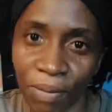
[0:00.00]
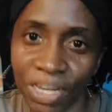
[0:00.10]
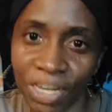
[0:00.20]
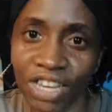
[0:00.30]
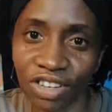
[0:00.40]

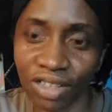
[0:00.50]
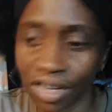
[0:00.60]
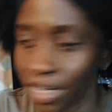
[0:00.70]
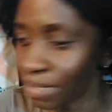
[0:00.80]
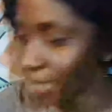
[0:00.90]
CAPE
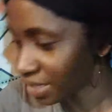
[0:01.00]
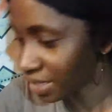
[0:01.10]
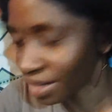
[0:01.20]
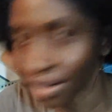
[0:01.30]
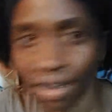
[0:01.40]
Communication
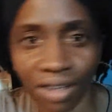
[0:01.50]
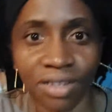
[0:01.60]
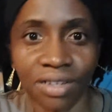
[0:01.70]
Studies when I start